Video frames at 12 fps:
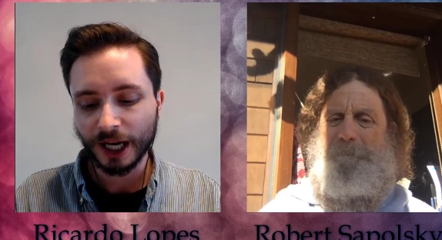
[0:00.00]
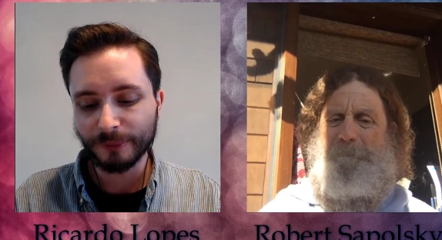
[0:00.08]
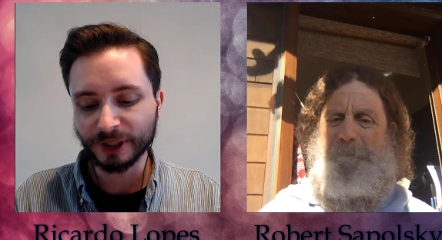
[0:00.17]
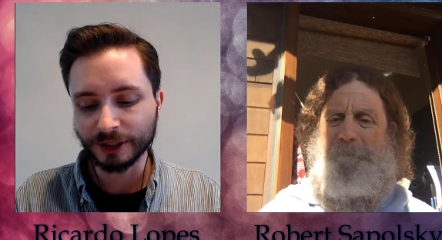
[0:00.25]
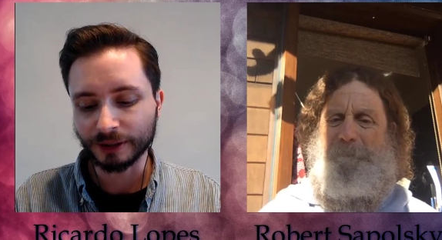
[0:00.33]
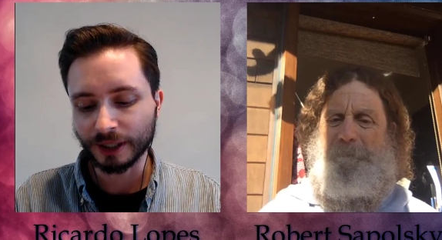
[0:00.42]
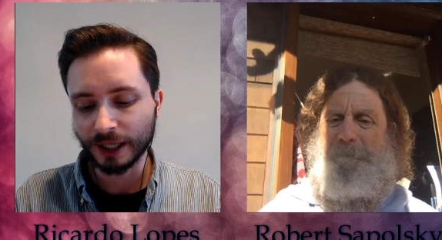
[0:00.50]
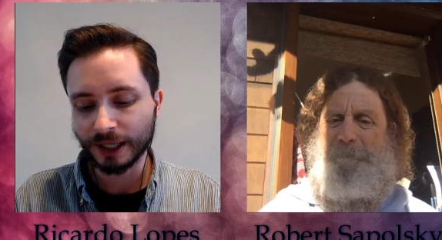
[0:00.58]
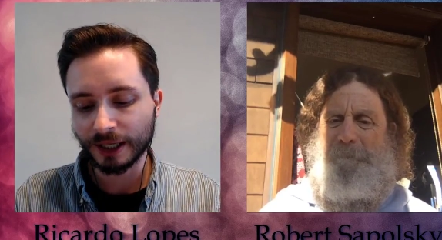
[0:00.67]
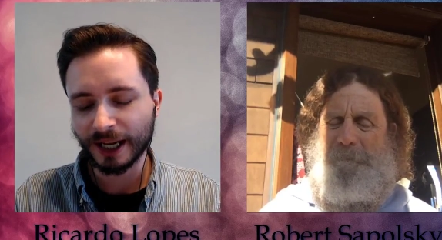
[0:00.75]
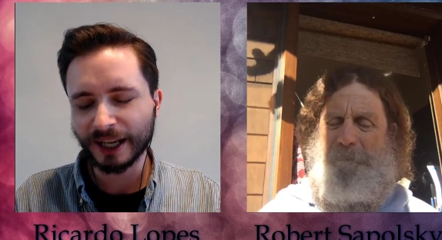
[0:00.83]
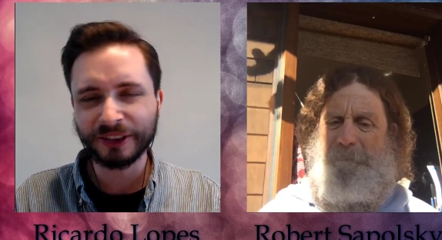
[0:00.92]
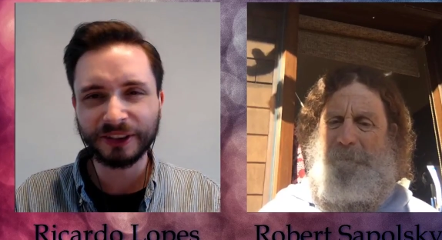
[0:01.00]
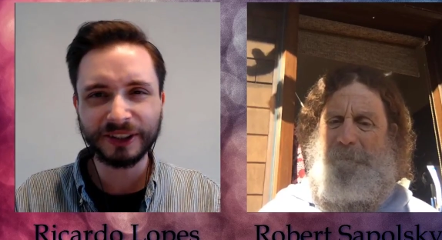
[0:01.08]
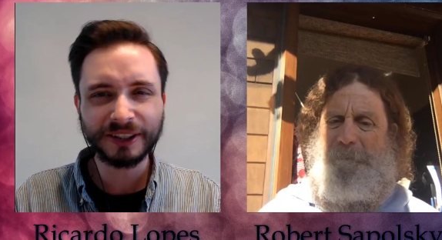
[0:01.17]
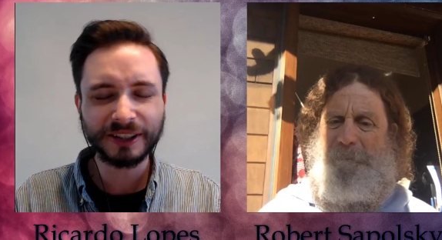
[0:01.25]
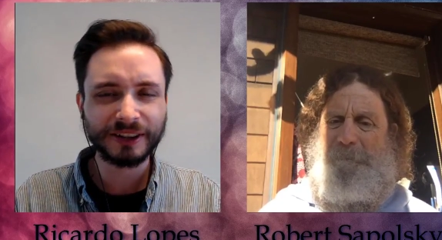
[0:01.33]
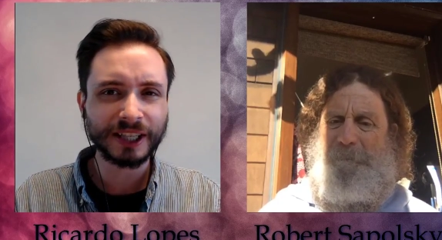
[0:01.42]
Speaker 1: I mean, uh, I
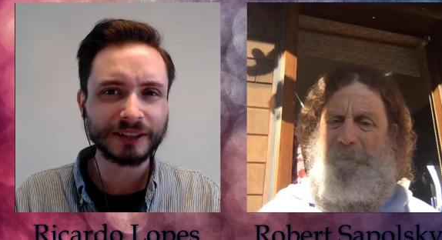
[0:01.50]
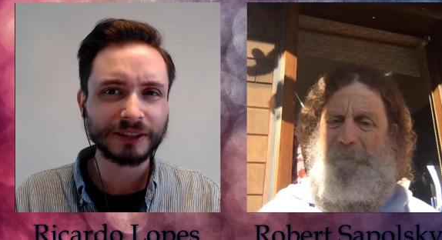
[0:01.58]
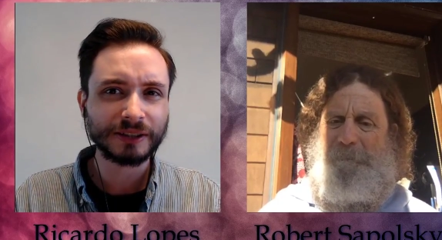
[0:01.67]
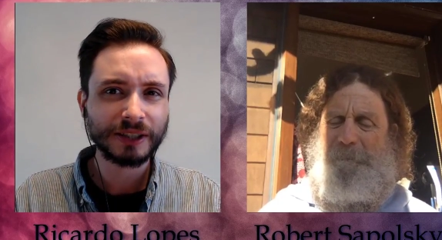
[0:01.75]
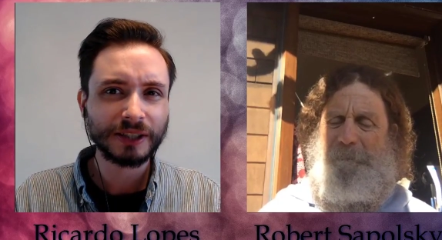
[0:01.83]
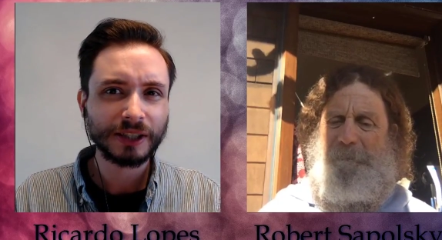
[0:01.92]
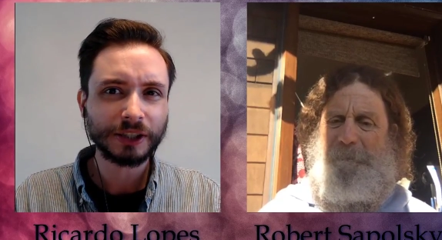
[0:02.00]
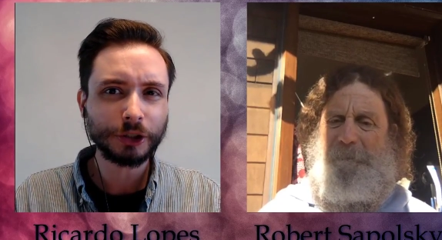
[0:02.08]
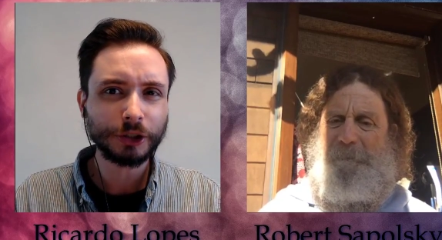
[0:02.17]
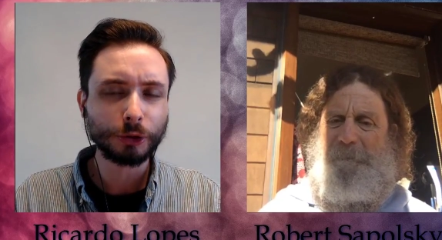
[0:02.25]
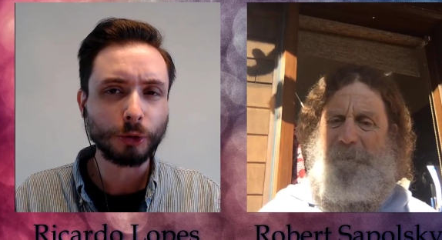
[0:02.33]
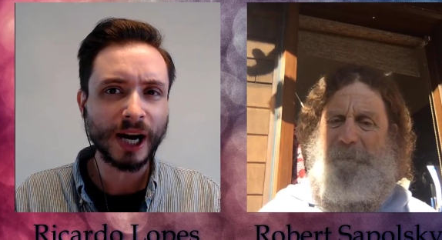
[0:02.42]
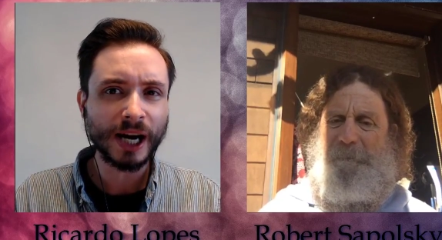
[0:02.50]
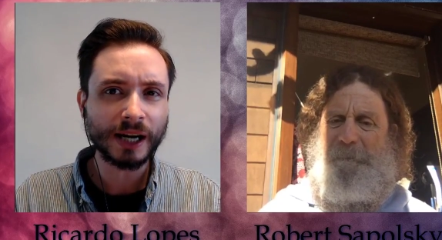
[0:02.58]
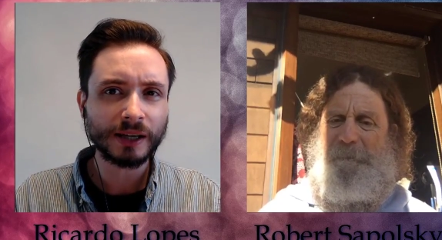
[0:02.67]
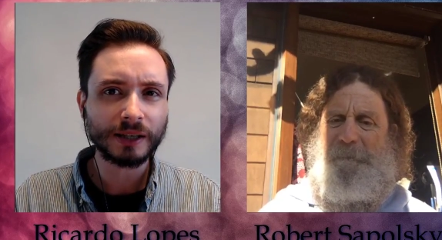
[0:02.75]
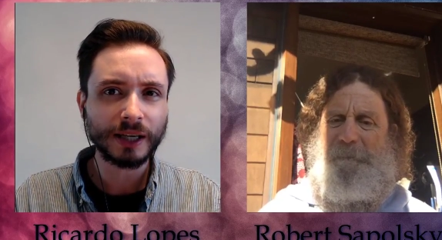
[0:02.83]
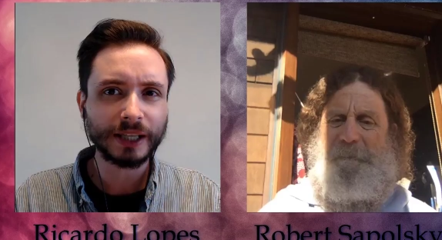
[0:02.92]
think that you
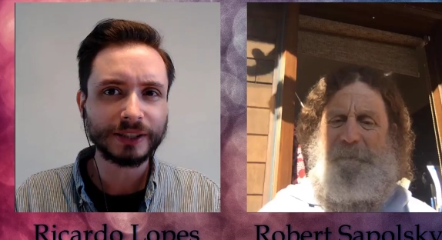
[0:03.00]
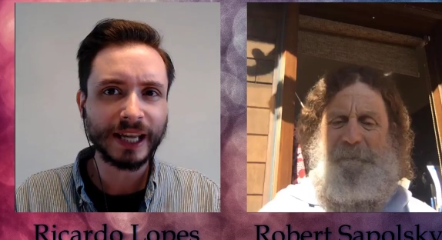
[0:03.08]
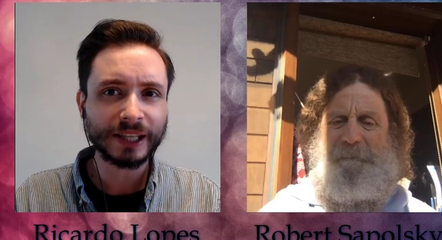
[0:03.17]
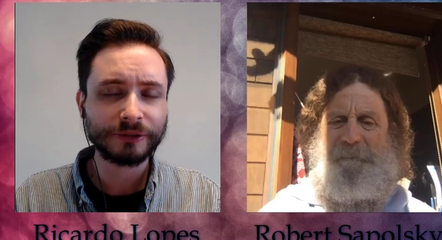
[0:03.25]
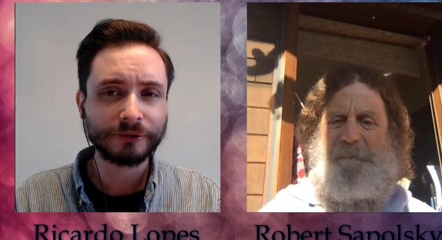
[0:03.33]
are an